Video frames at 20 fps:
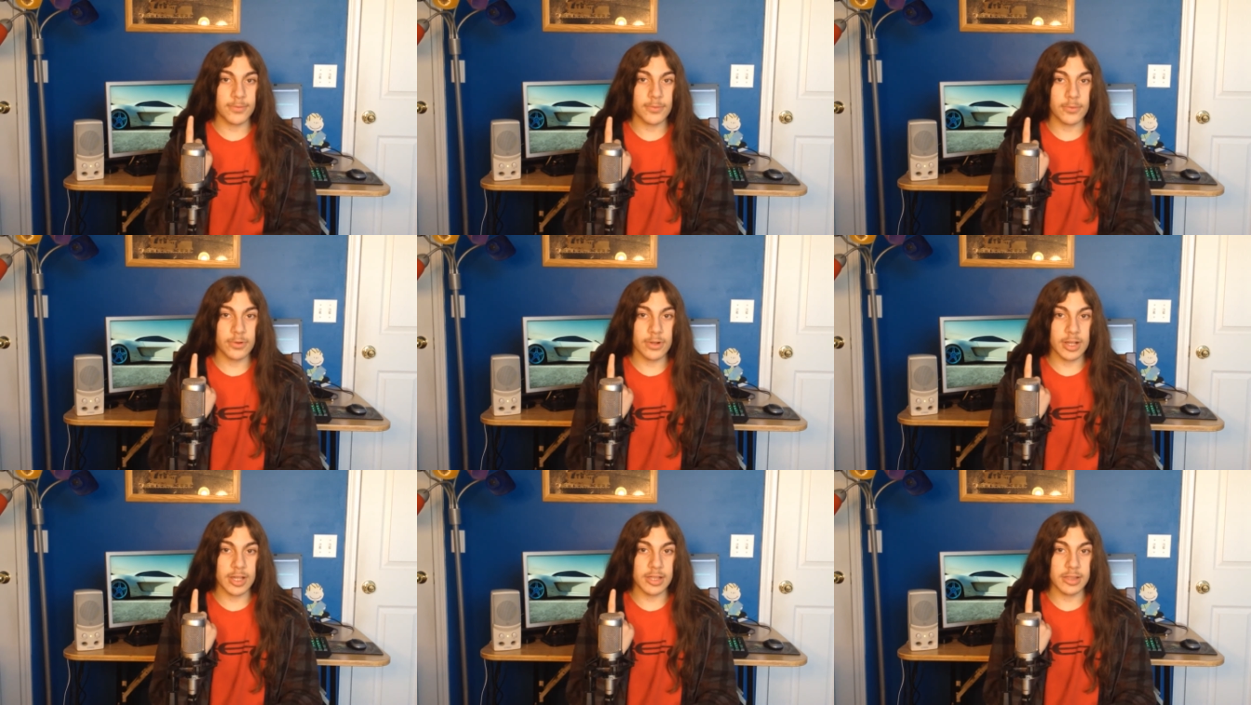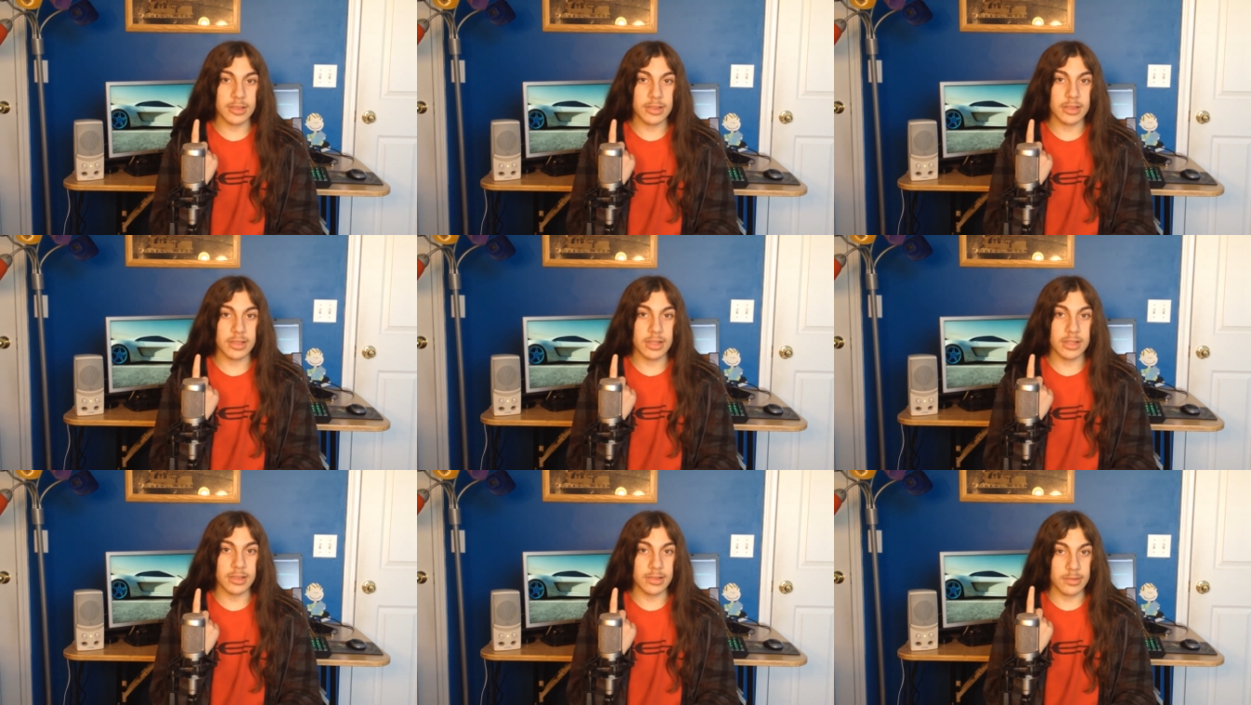
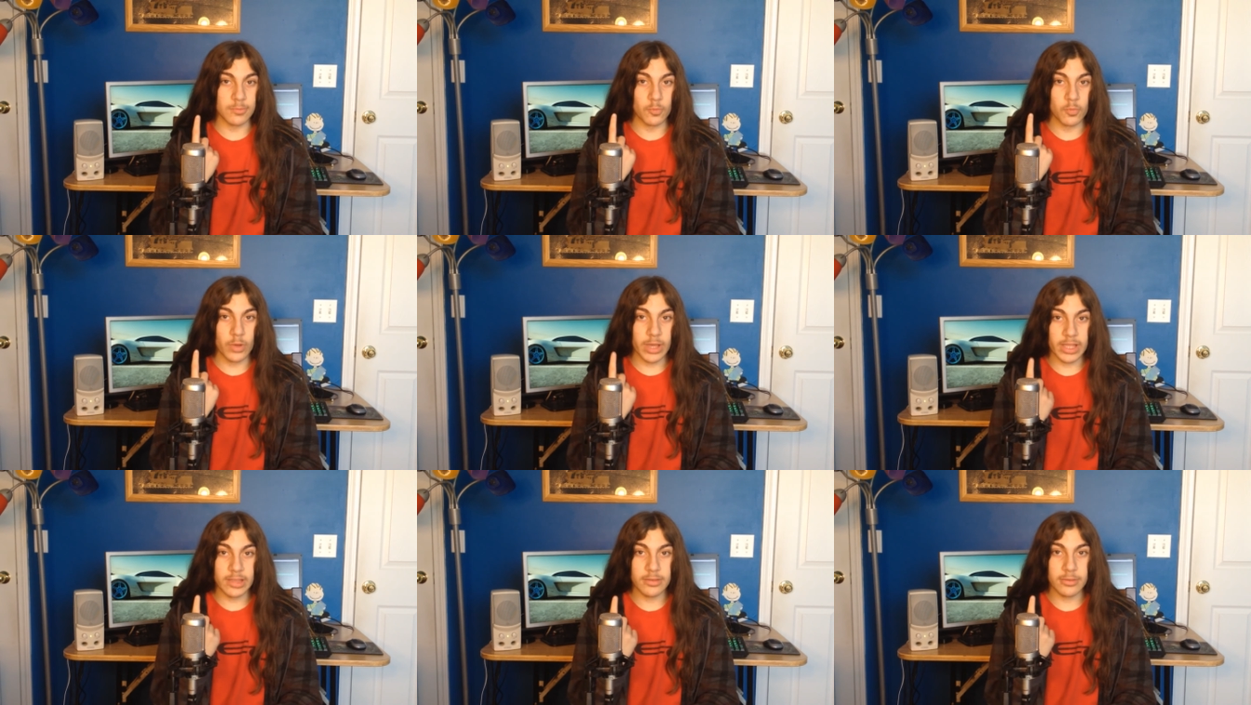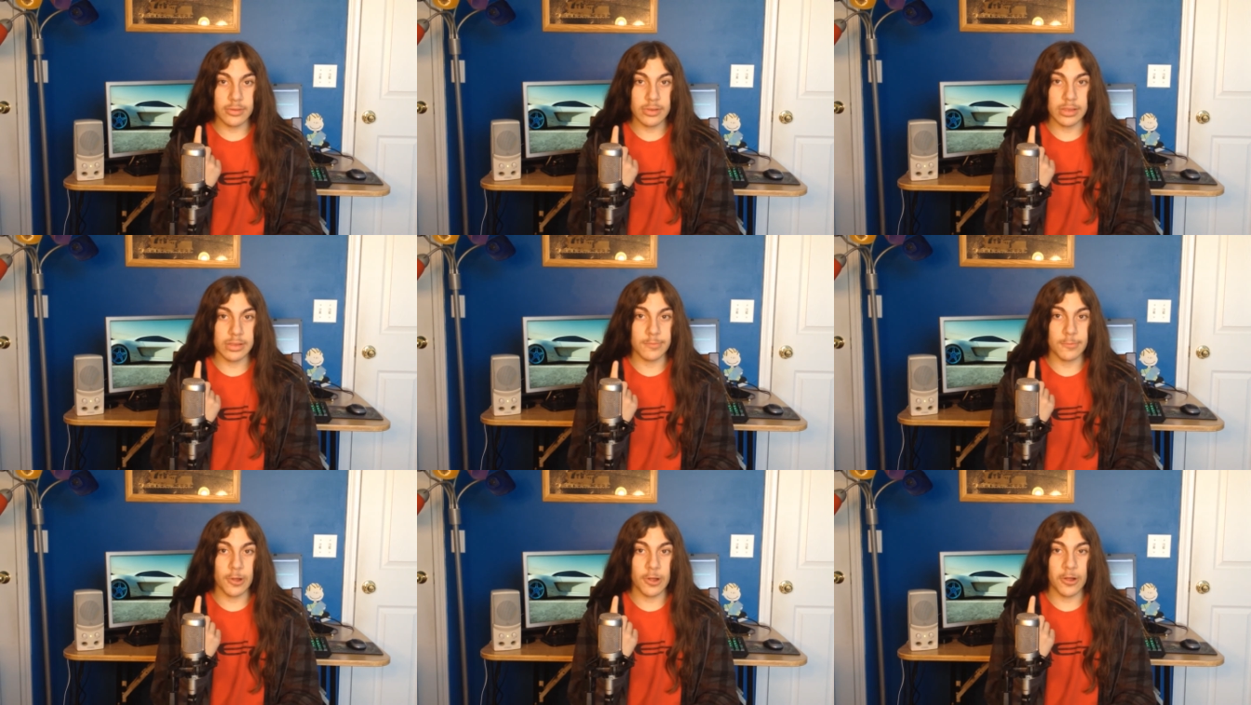4S is way too
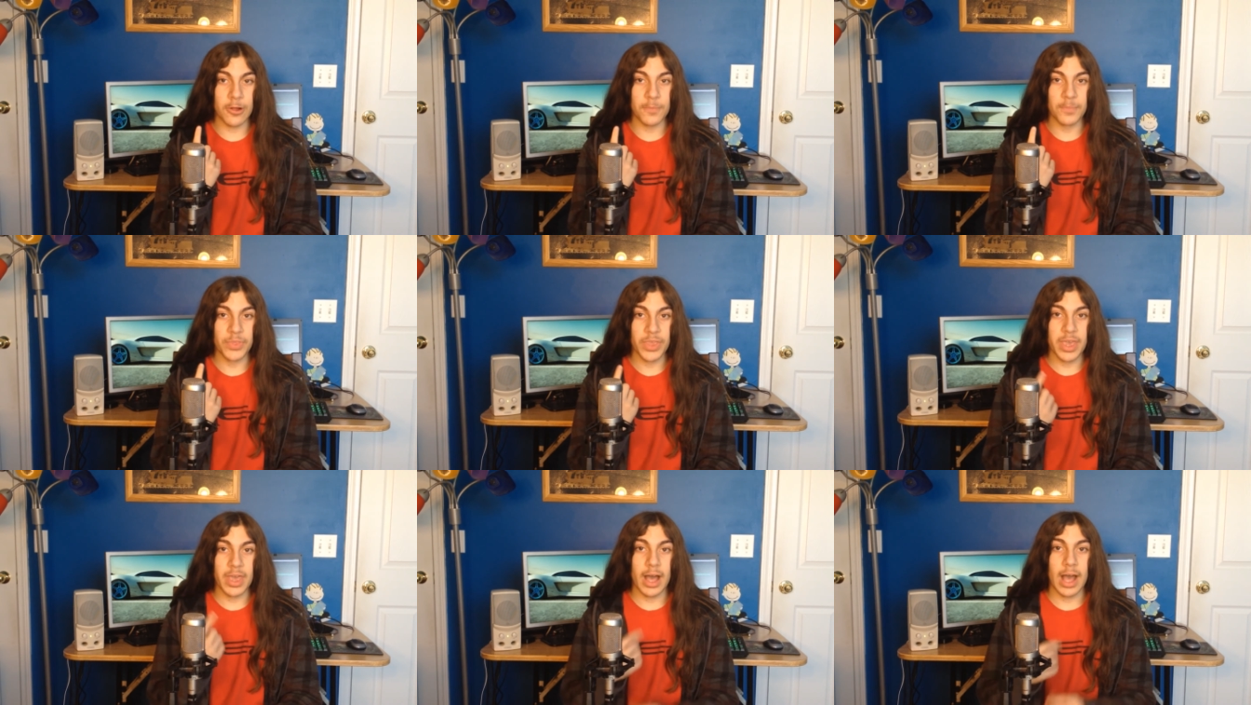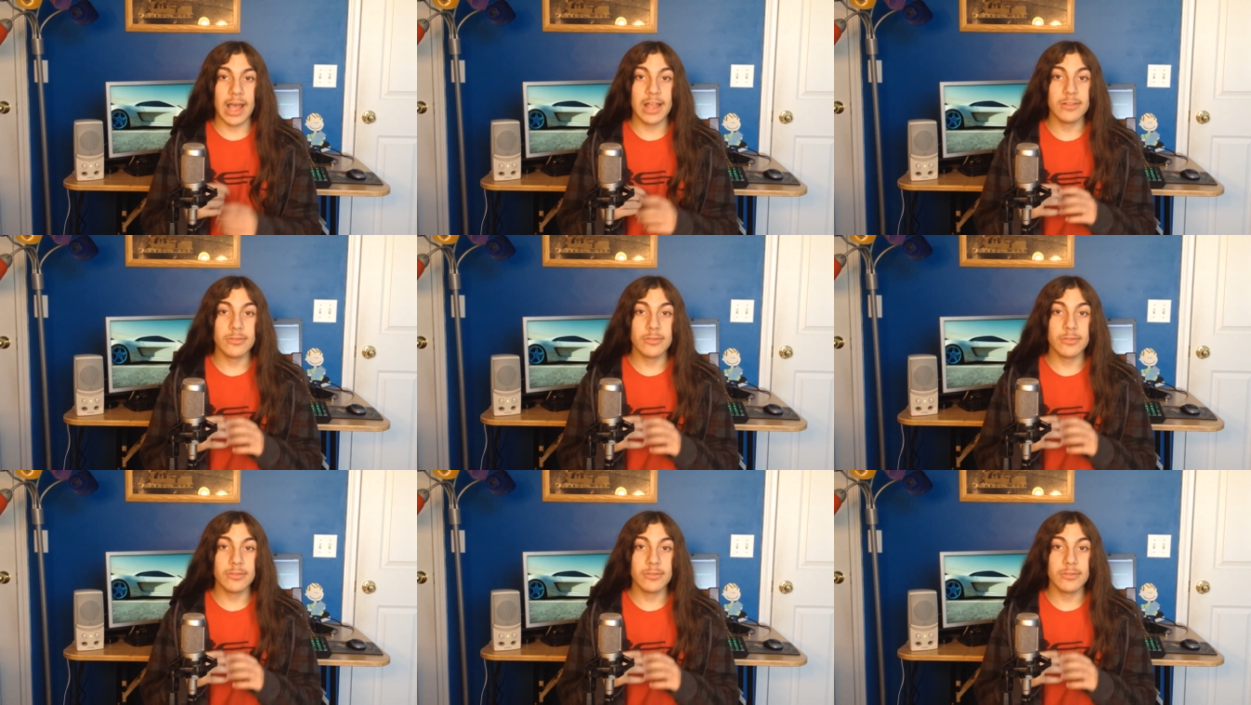small. I